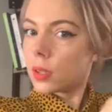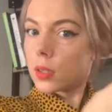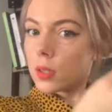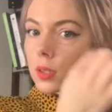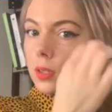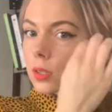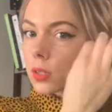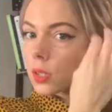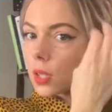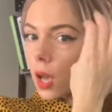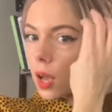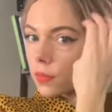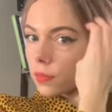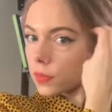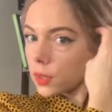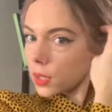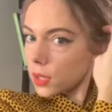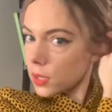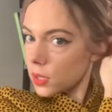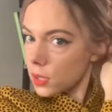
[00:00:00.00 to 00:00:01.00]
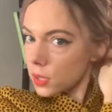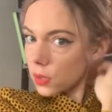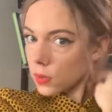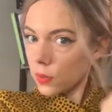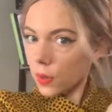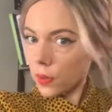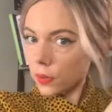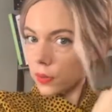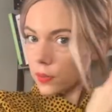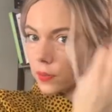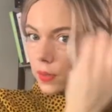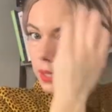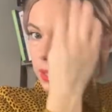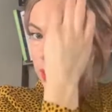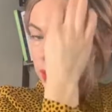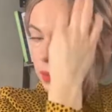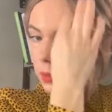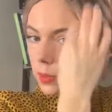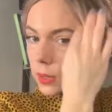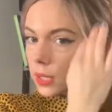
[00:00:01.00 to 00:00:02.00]
softness around the face. It'll
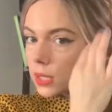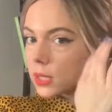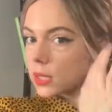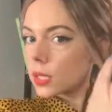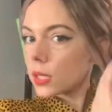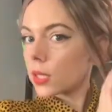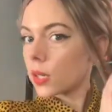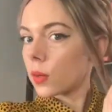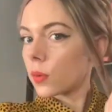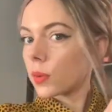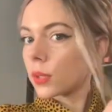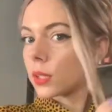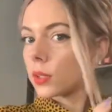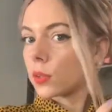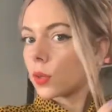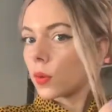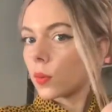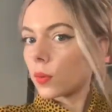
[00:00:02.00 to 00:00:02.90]
be easier when you don't